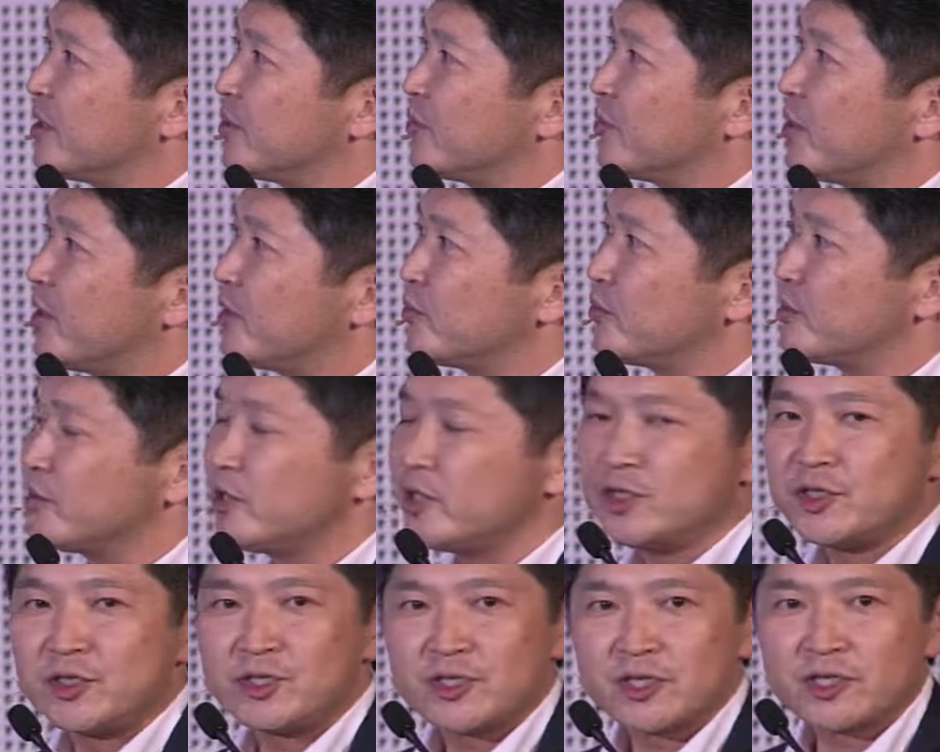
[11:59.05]
When
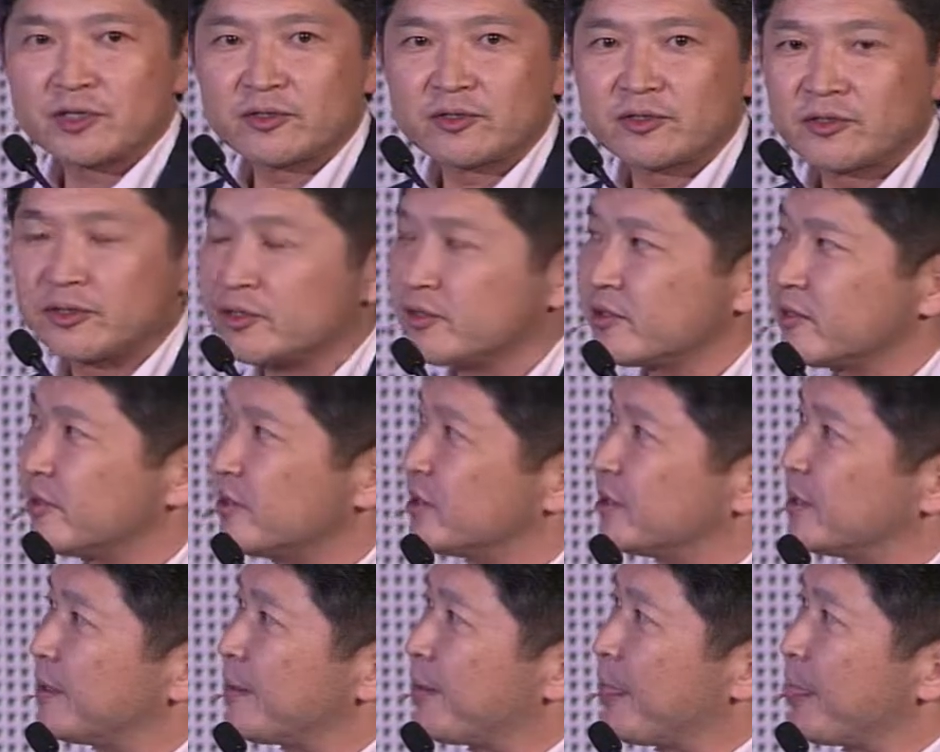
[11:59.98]
we injected
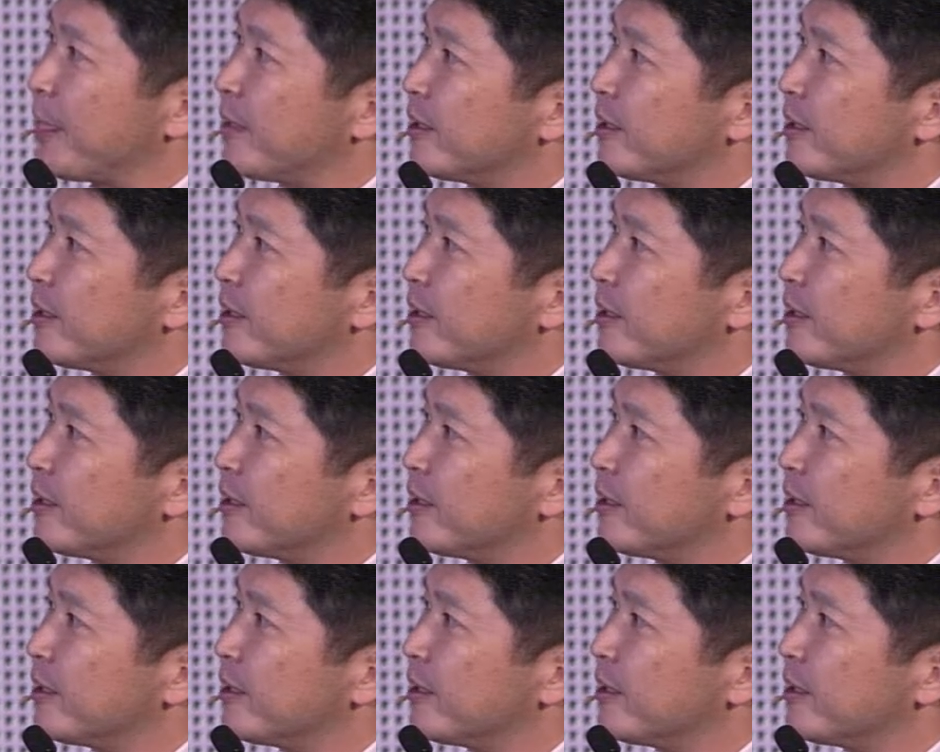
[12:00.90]
the